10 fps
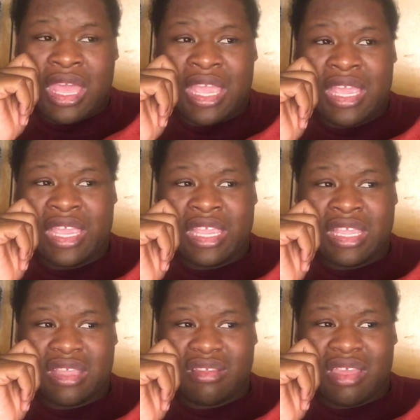and he
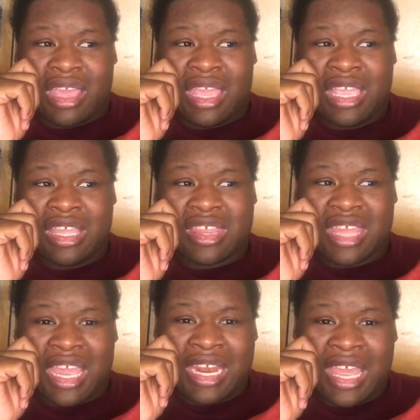and he didn't
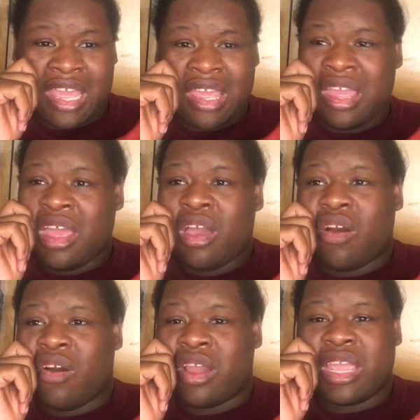say nothing,
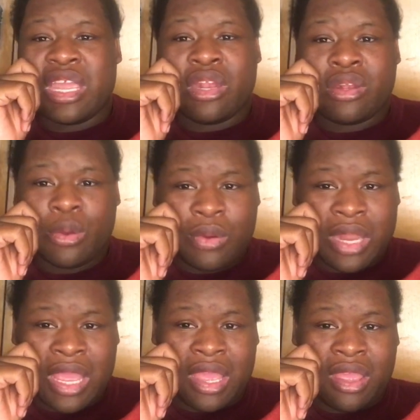or he didn't do
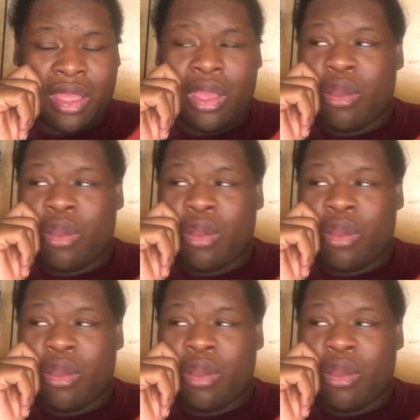nothing,